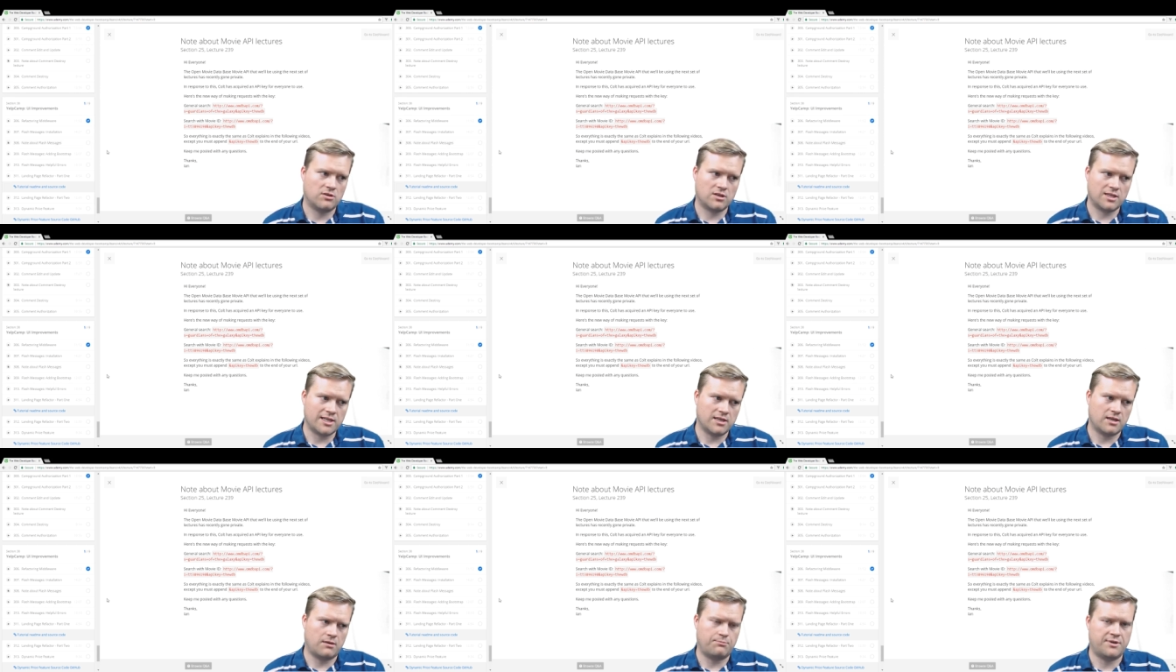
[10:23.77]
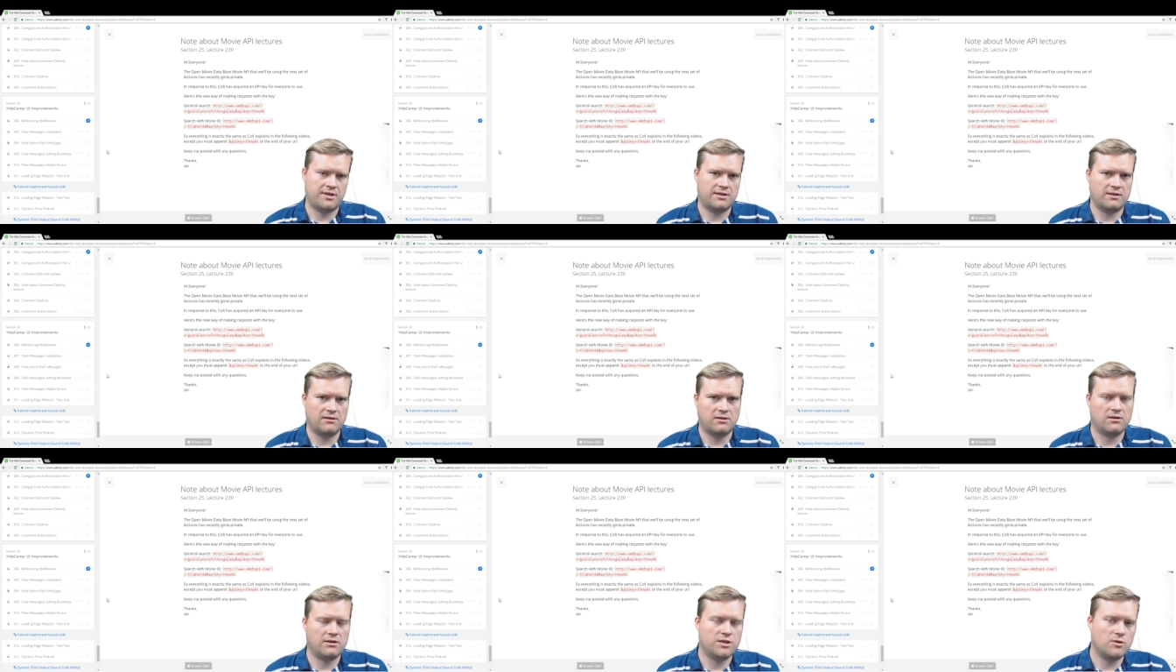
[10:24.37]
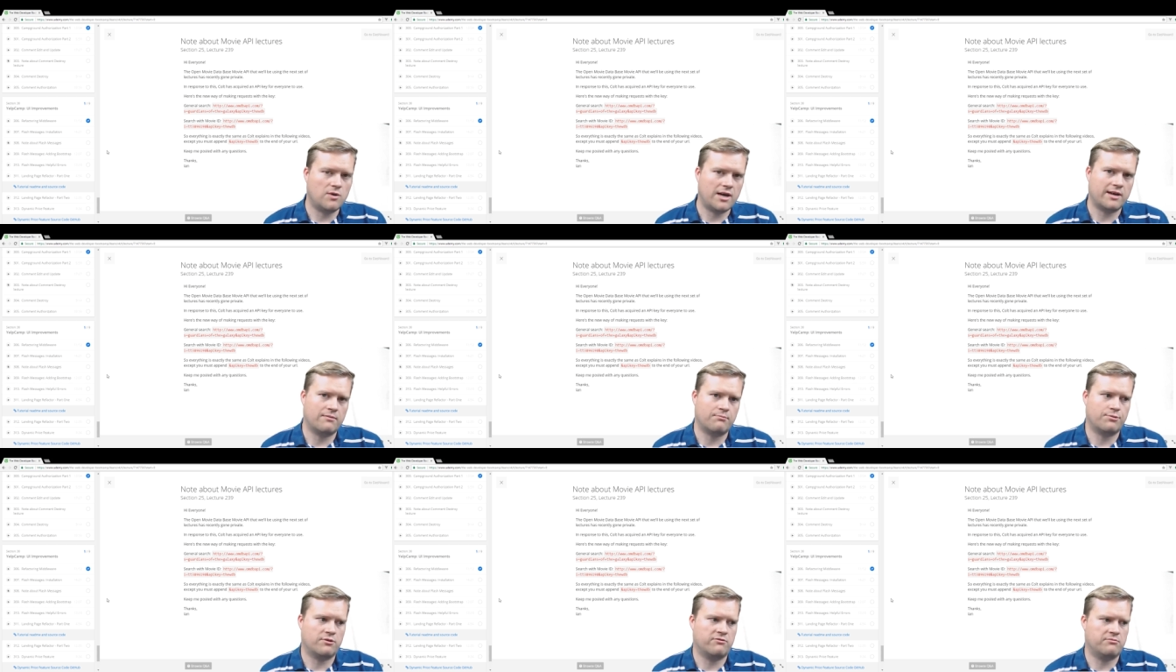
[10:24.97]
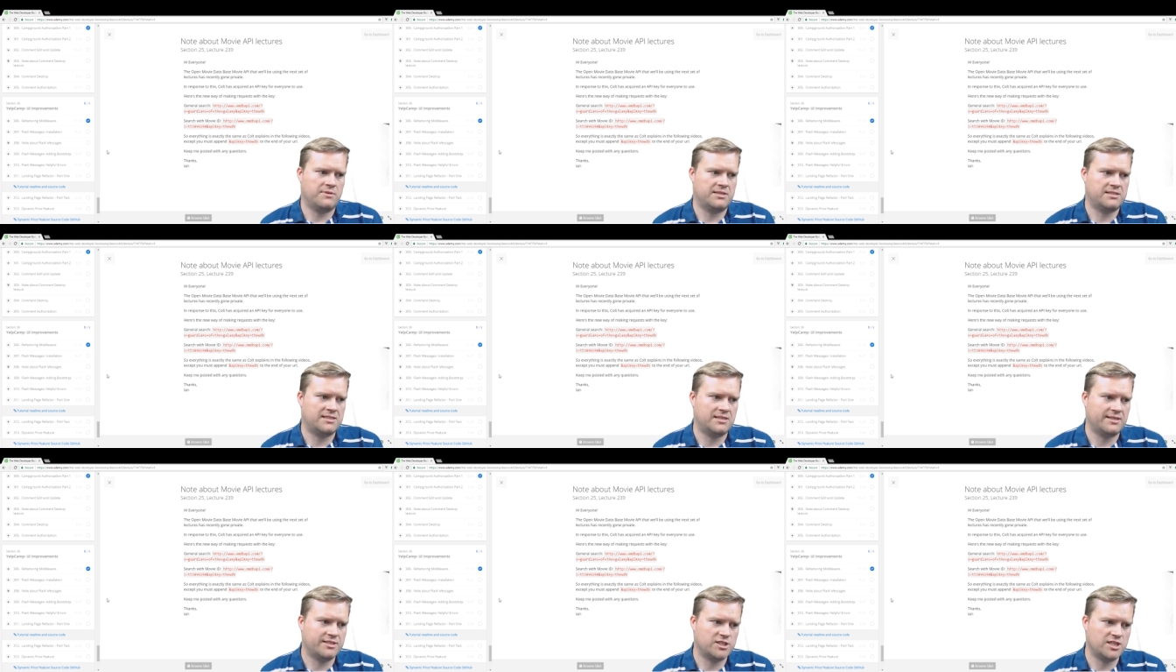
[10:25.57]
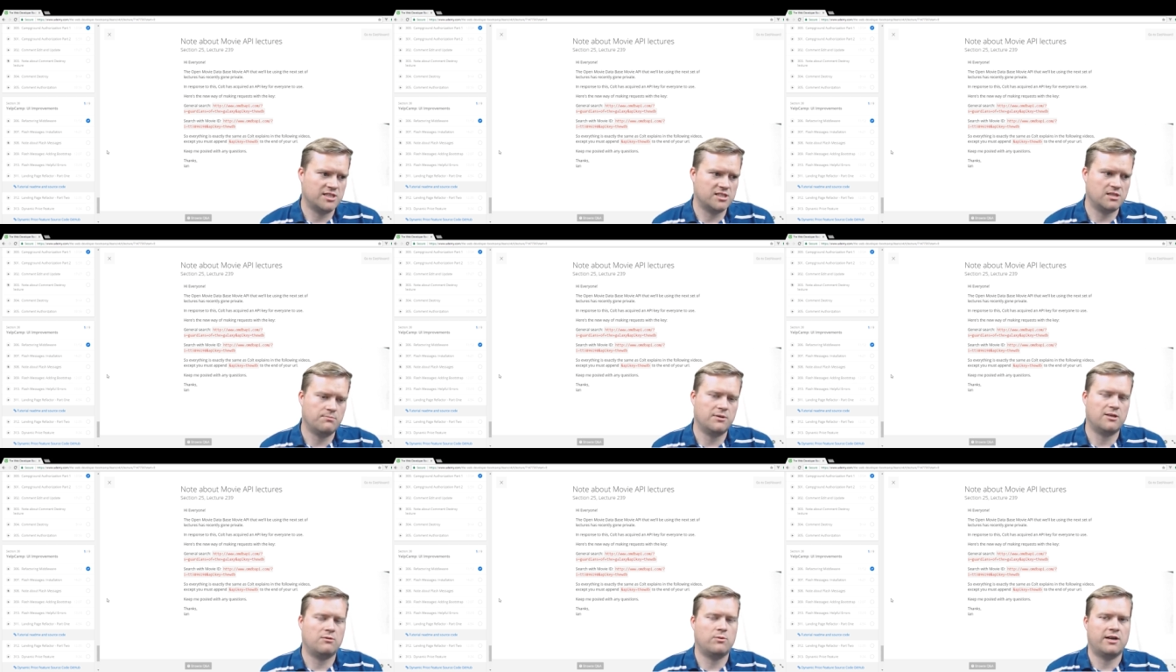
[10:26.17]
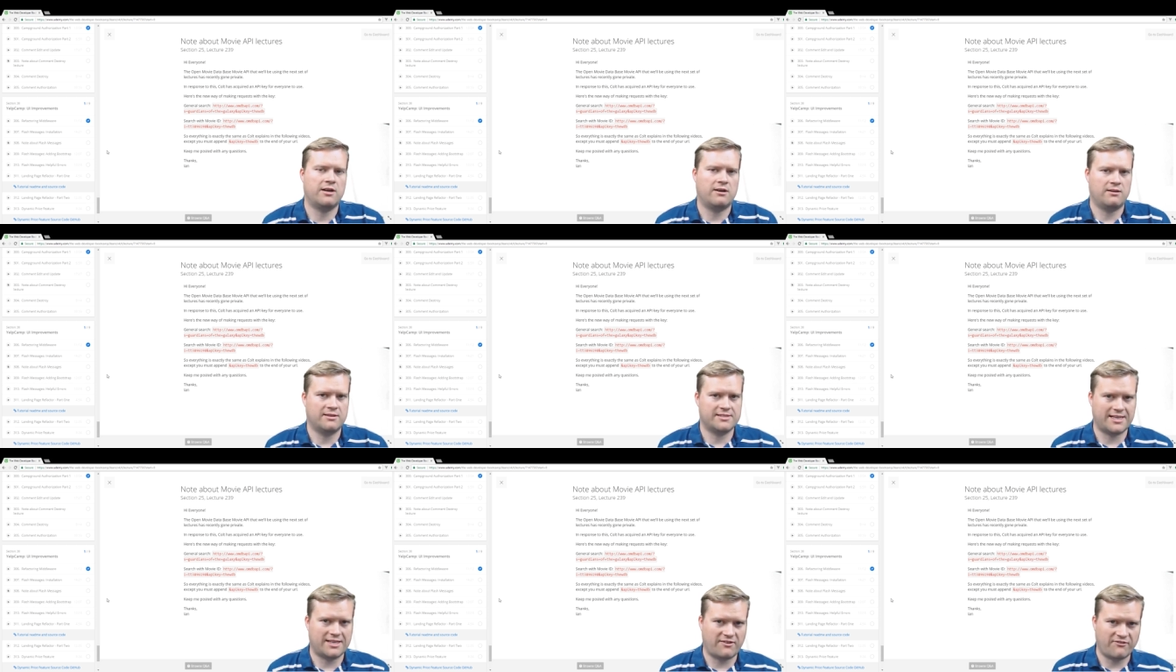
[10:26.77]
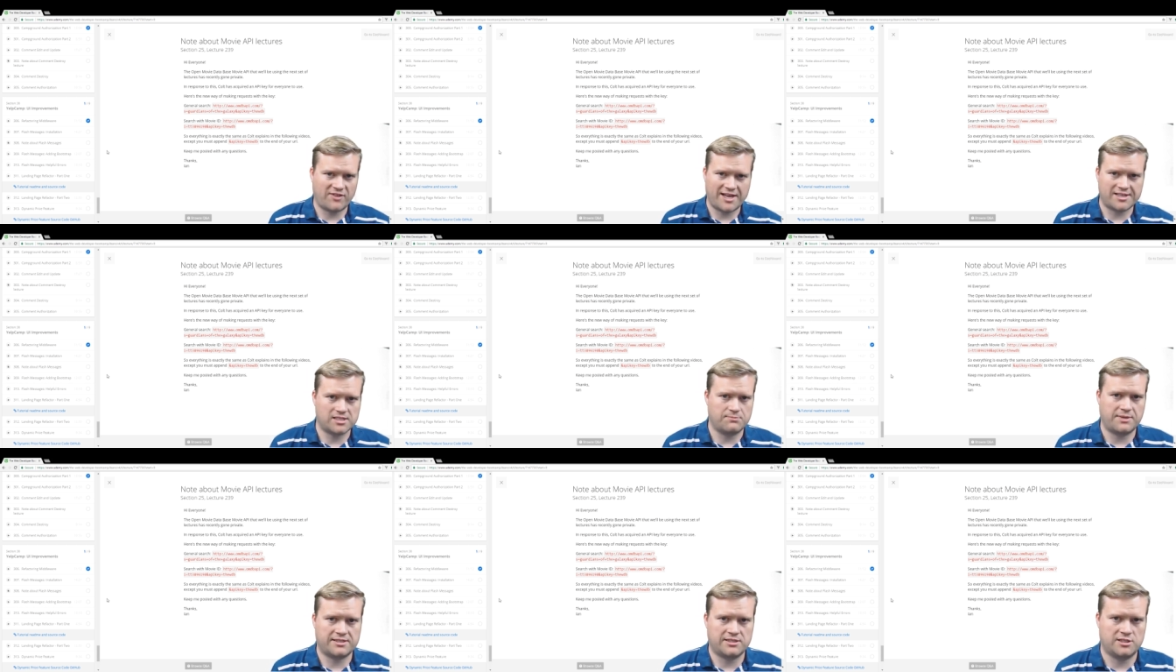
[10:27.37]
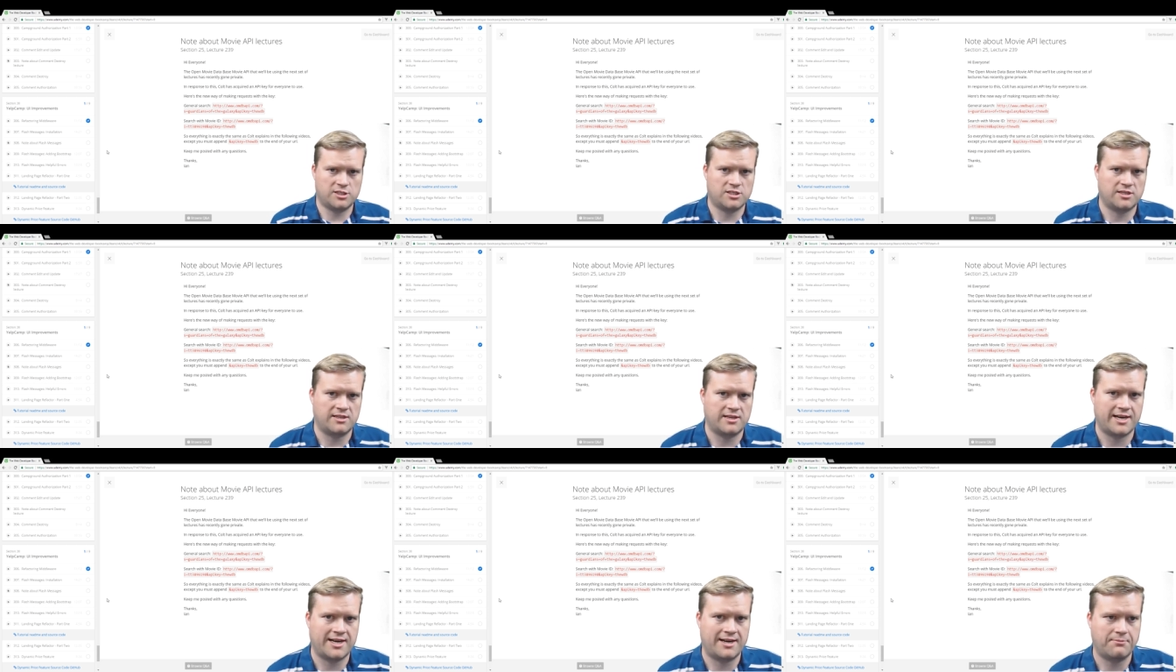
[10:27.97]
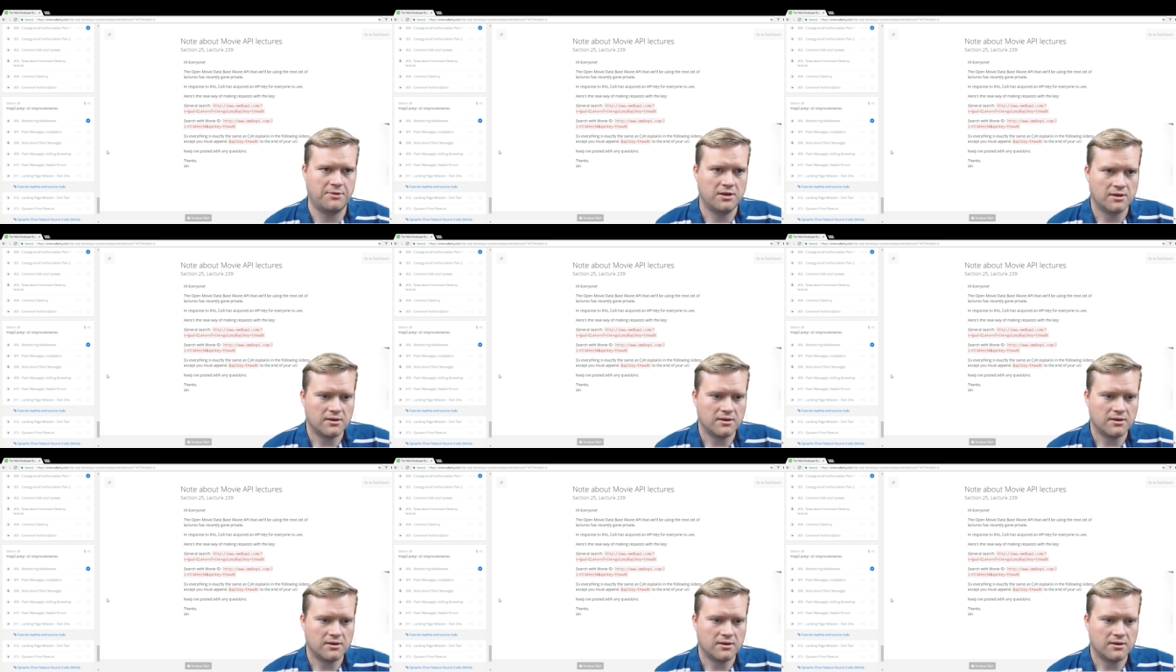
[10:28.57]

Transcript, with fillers: cleanup and little UI improvements and let's change the middleware and let's add a flash message to the app